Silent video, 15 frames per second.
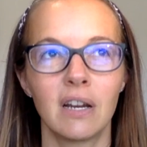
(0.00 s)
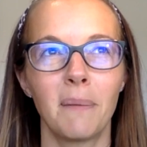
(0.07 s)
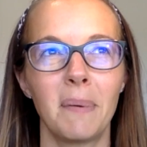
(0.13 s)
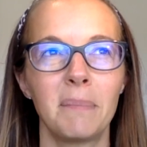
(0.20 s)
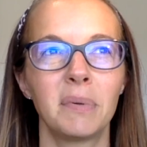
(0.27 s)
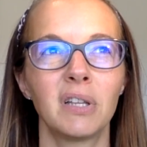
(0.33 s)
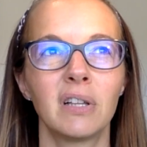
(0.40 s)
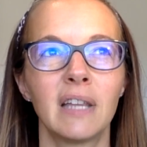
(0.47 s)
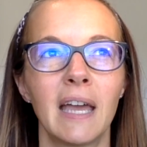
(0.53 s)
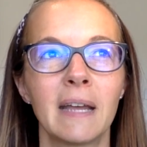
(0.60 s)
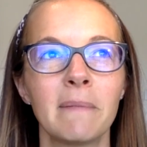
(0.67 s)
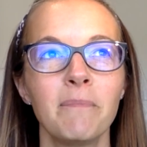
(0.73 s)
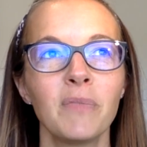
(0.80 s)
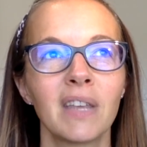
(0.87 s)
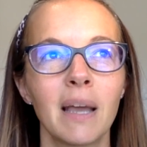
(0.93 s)
people are
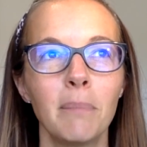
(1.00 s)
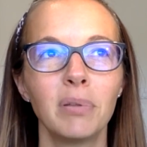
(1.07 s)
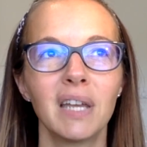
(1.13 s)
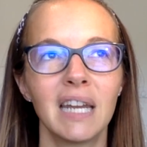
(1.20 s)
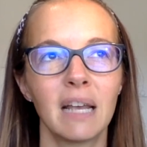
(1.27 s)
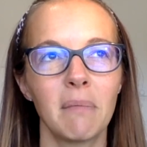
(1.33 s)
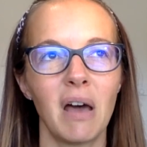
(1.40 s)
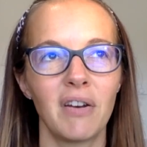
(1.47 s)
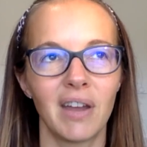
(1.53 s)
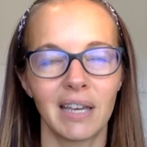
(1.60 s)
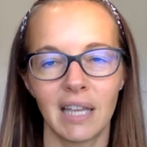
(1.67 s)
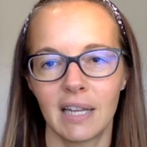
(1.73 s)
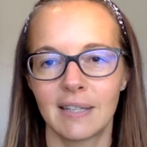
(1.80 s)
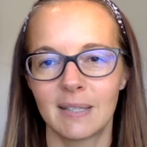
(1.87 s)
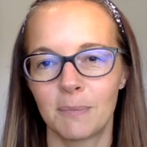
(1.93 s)
like complaining about not
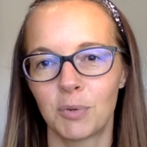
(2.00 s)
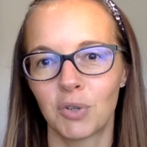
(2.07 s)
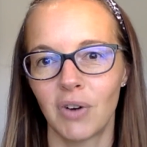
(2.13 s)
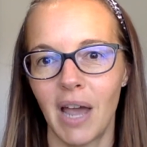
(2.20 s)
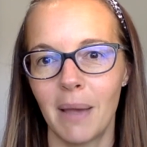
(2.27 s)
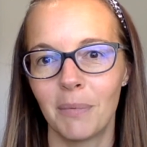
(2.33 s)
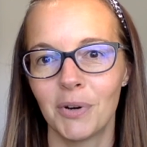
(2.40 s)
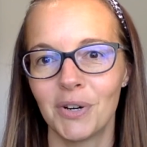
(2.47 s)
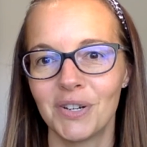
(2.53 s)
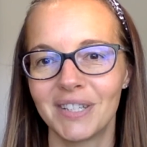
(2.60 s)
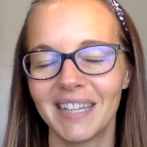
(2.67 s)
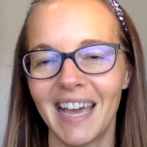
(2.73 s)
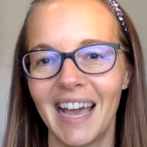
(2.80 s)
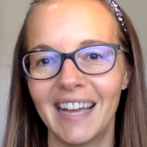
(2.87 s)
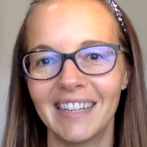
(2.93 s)
getting subscribers,
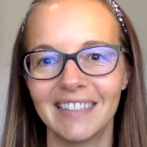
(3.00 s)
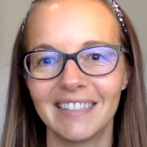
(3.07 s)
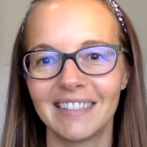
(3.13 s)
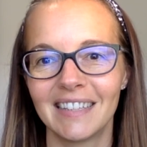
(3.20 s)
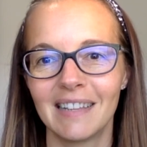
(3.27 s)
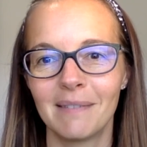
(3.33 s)
and